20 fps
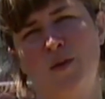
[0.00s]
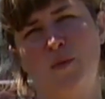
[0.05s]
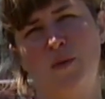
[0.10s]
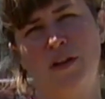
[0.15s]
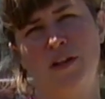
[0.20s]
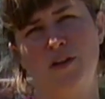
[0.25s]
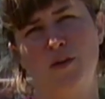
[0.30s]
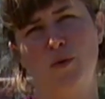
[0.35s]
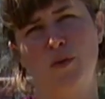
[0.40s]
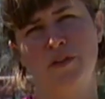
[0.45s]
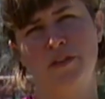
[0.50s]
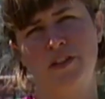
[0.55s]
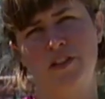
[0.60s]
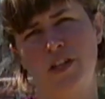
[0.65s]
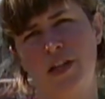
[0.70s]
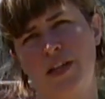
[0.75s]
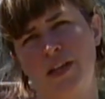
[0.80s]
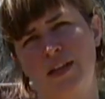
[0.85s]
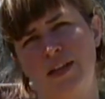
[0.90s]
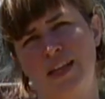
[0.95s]
one to hold the
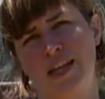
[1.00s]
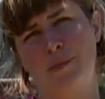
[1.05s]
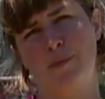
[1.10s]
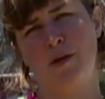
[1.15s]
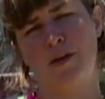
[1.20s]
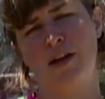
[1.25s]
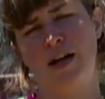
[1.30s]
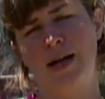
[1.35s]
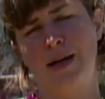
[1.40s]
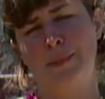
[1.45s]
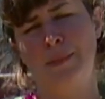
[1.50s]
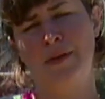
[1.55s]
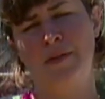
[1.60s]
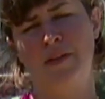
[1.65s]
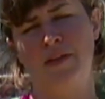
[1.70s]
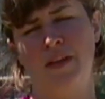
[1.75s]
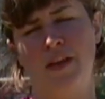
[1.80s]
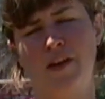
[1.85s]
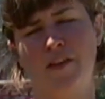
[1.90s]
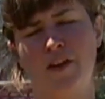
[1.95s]
chicken and keep her calm, and
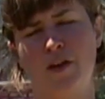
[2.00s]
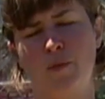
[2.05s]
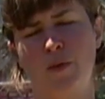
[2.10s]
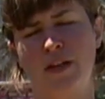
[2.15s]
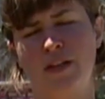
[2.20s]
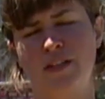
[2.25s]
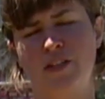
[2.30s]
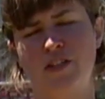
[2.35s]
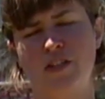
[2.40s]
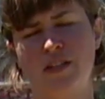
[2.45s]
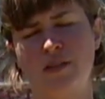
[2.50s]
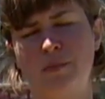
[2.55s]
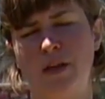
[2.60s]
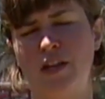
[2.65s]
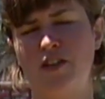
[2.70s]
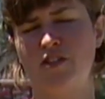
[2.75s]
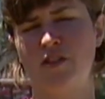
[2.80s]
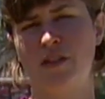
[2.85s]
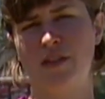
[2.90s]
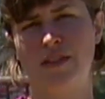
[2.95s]
then the other one to just
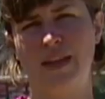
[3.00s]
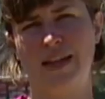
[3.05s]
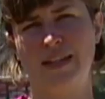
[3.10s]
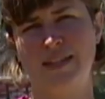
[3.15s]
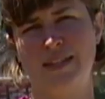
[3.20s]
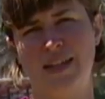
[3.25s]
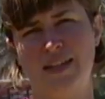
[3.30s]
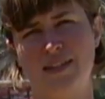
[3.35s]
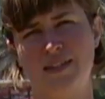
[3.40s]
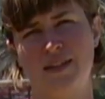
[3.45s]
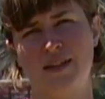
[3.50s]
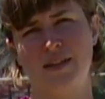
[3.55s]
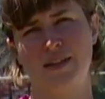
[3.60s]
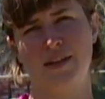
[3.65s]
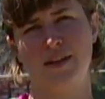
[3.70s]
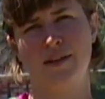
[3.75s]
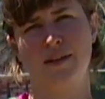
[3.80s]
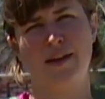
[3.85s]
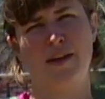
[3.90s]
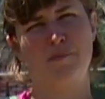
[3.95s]
make sure that that stays
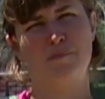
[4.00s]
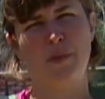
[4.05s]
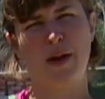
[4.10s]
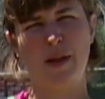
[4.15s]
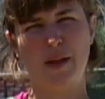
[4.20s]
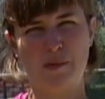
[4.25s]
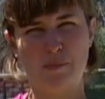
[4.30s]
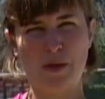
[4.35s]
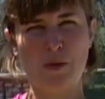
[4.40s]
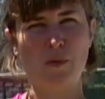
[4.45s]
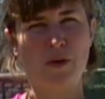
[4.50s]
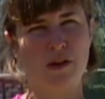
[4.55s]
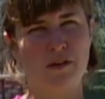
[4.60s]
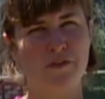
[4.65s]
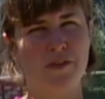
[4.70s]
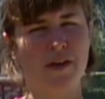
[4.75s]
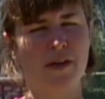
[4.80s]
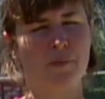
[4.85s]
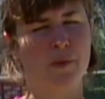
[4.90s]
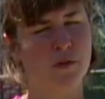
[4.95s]
clear. That'd probably be one
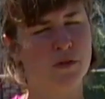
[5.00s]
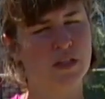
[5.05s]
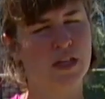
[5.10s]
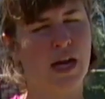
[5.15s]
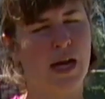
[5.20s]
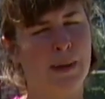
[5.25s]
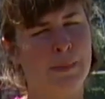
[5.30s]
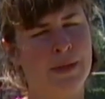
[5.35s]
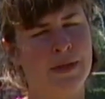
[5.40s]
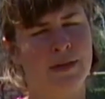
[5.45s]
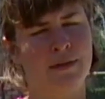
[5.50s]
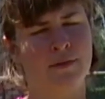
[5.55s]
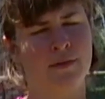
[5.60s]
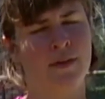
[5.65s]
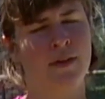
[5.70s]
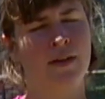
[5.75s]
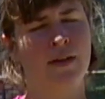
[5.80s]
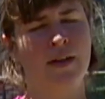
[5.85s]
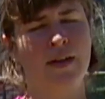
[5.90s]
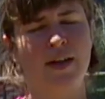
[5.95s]
of the most common
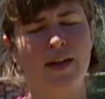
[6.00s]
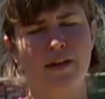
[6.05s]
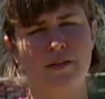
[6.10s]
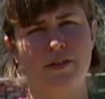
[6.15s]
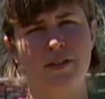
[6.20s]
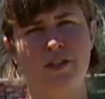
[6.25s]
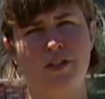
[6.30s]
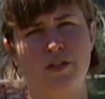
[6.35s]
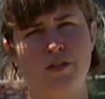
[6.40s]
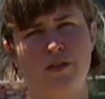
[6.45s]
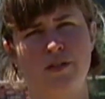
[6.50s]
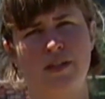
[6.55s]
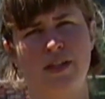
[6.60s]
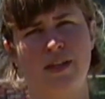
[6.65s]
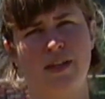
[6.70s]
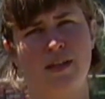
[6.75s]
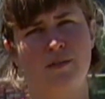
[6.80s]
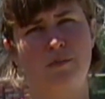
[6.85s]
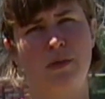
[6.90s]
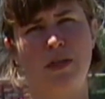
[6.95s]
health issues
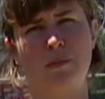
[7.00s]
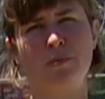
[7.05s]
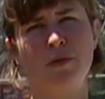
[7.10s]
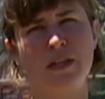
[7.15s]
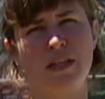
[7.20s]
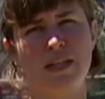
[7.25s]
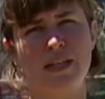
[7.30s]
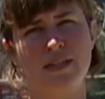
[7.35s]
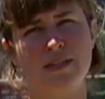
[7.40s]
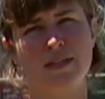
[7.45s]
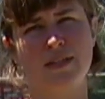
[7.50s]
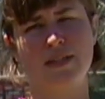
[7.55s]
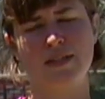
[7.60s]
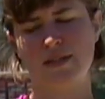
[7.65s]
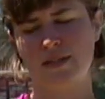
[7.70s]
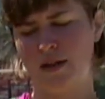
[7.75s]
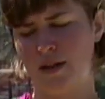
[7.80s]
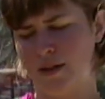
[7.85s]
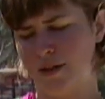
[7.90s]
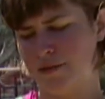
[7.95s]
that can be pretty easily
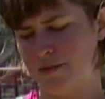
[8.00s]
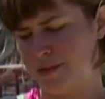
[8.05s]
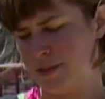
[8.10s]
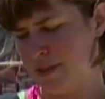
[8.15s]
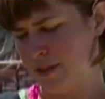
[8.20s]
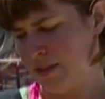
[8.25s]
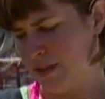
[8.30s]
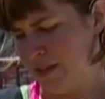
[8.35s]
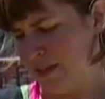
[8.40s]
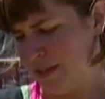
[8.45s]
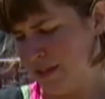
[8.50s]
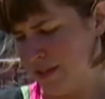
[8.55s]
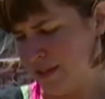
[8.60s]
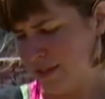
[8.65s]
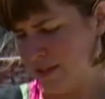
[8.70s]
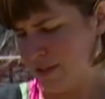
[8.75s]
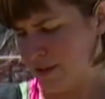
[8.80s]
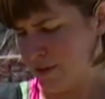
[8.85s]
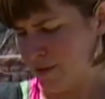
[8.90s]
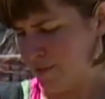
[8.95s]
solved.
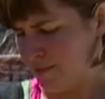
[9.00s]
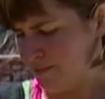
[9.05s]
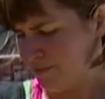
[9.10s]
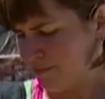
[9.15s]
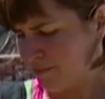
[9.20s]
So,